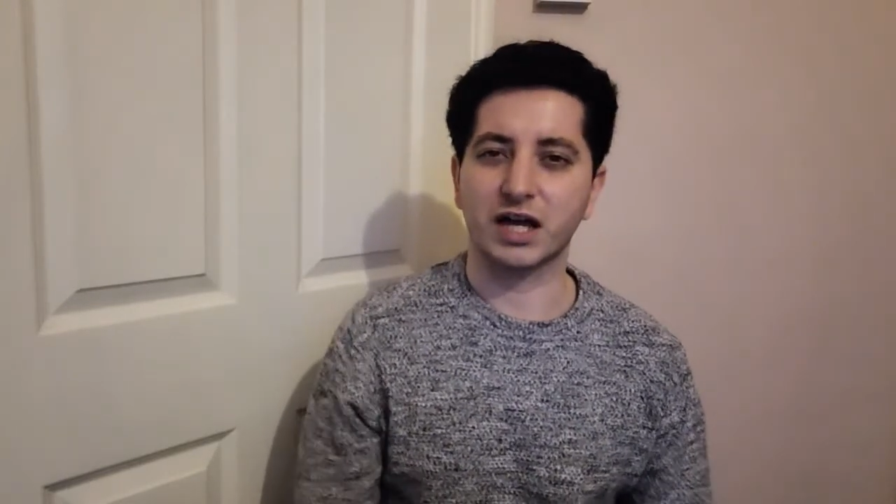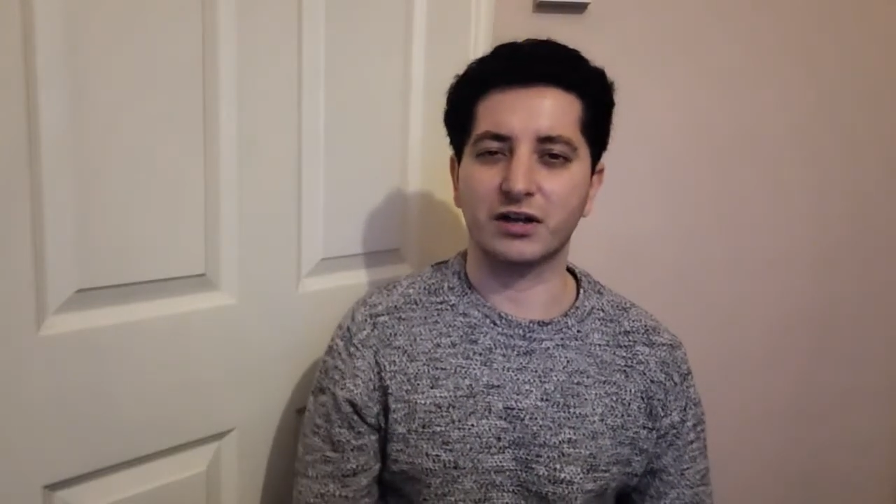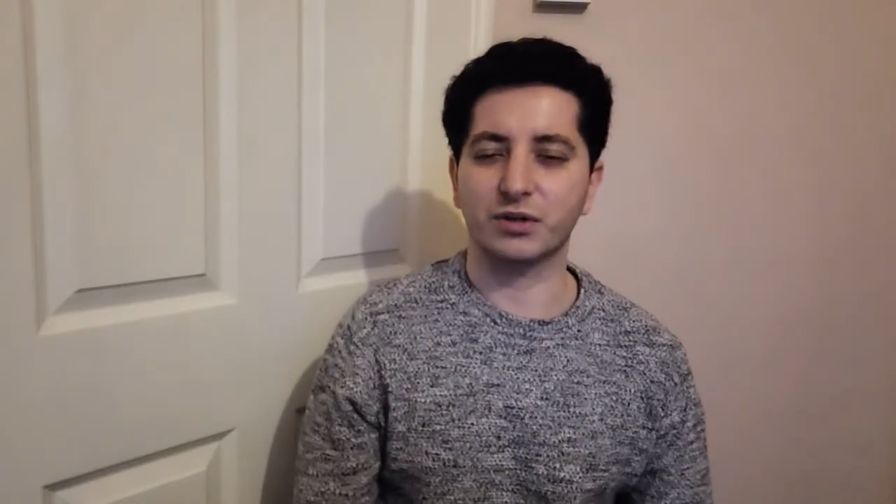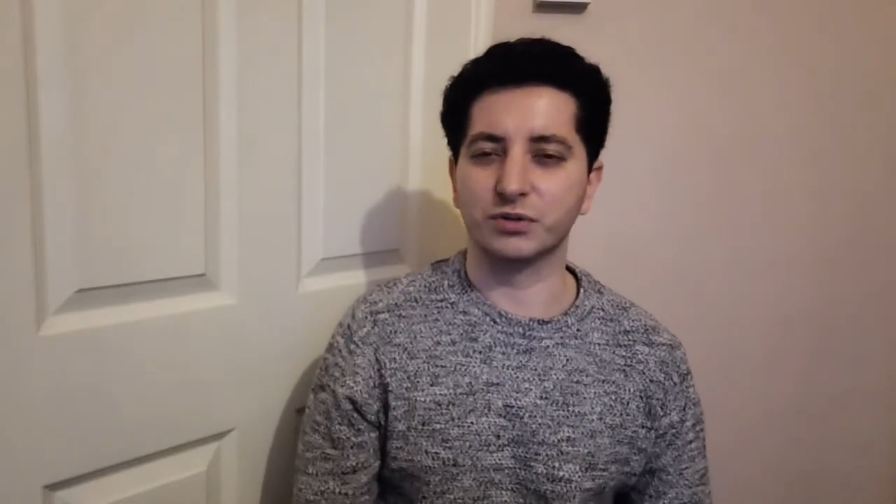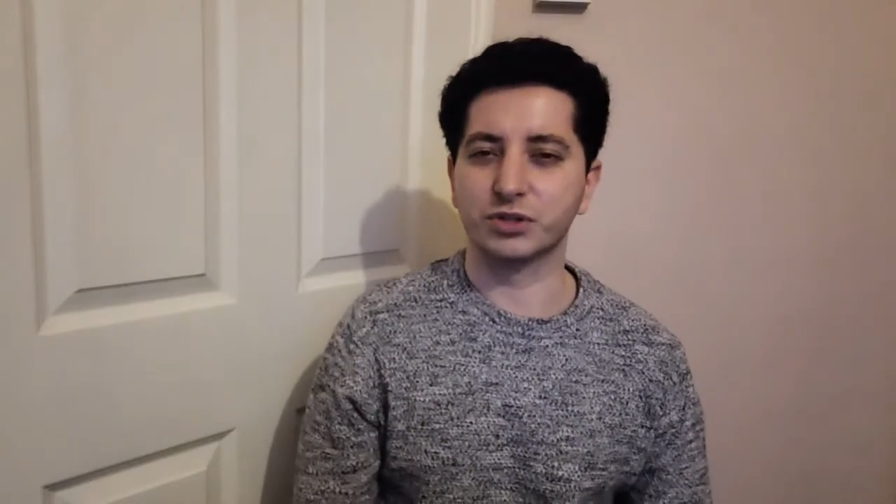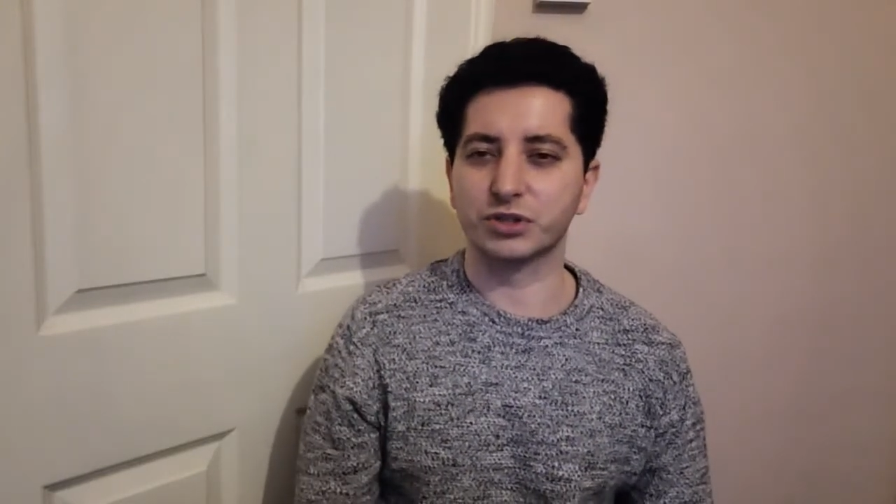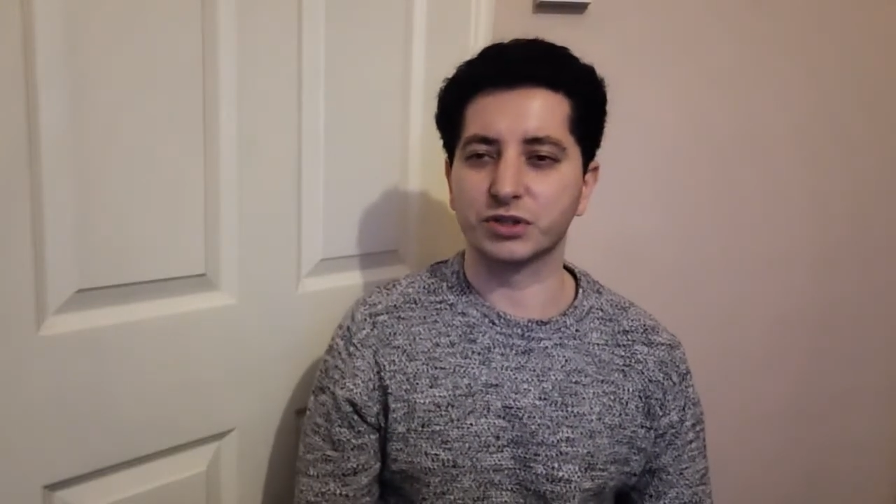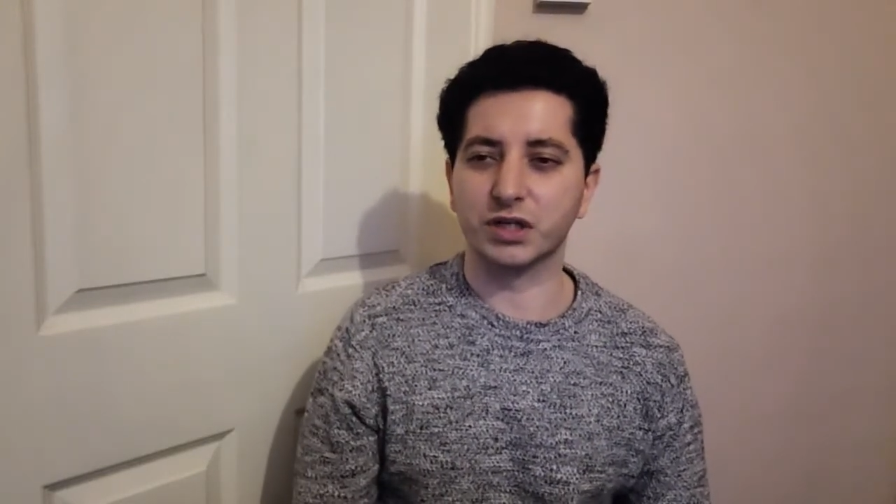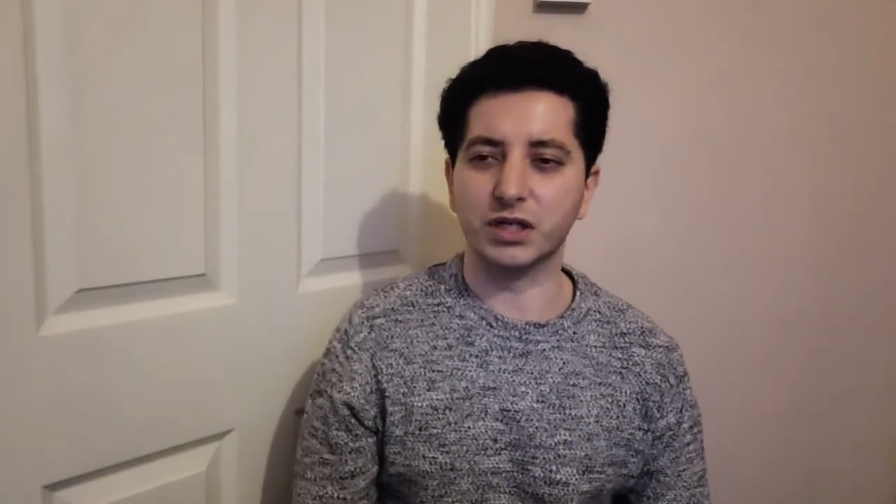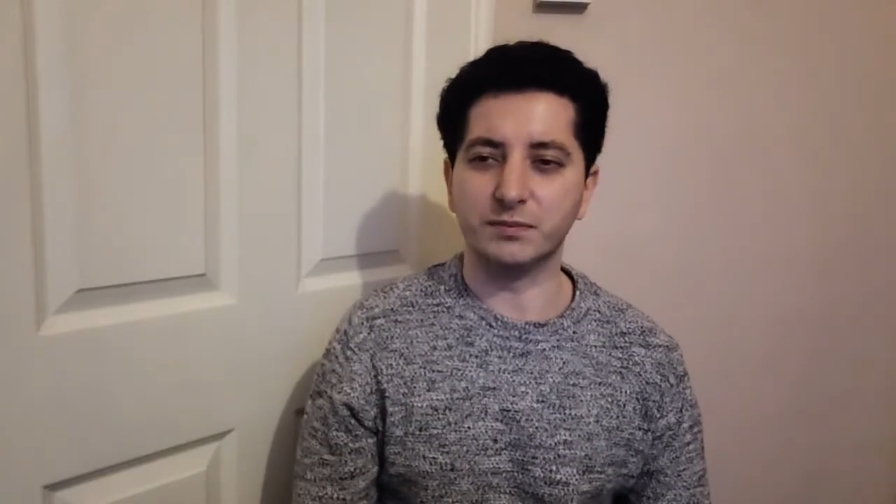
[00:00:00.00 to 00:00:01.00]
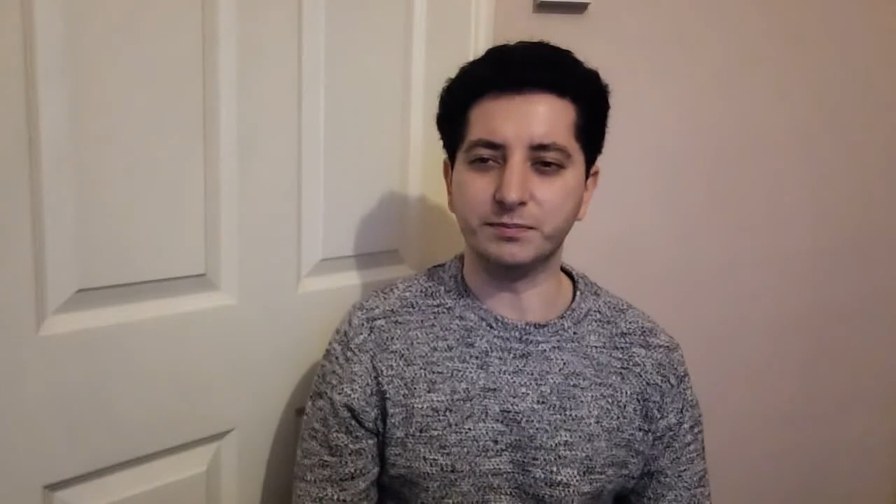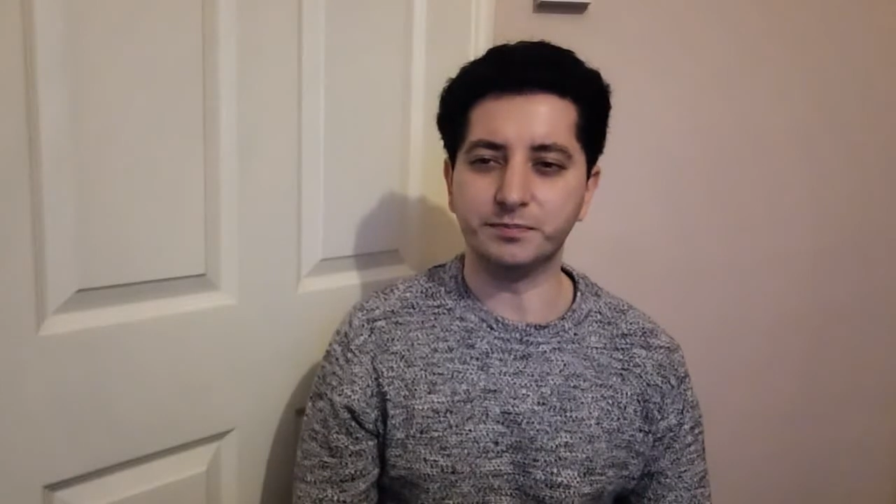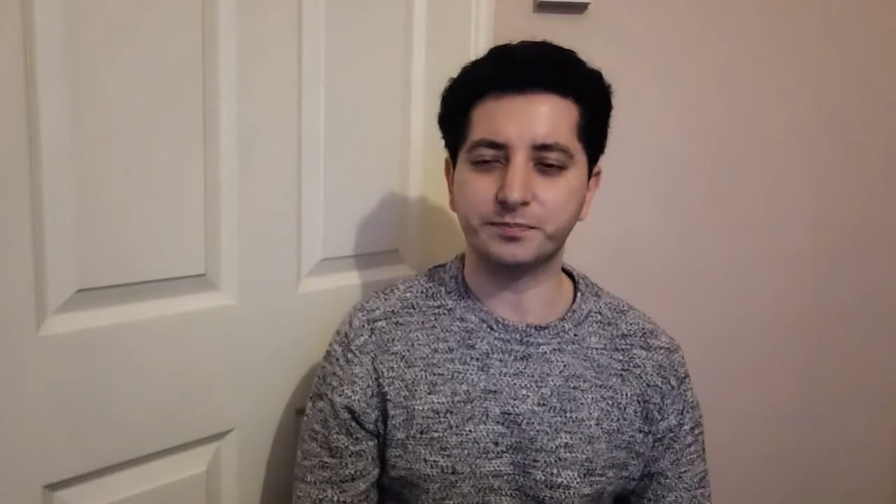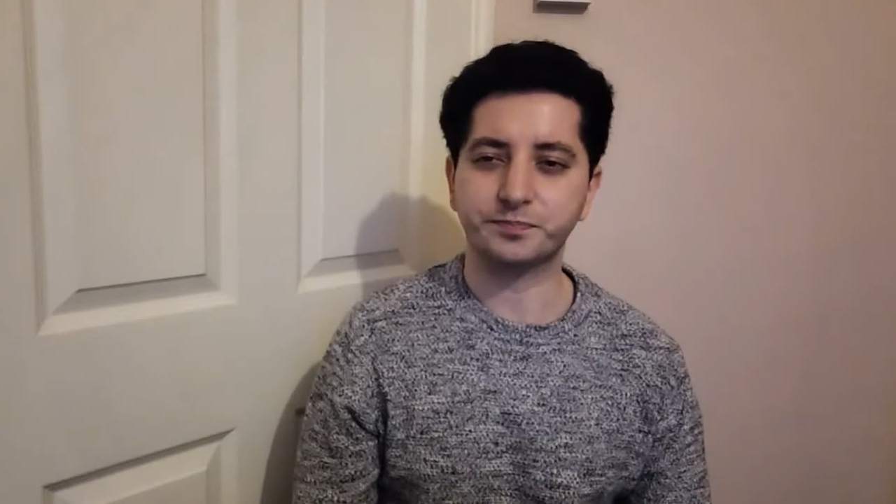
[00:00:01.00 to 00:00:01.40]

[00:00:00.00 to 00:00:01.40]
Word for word: that notion. Um,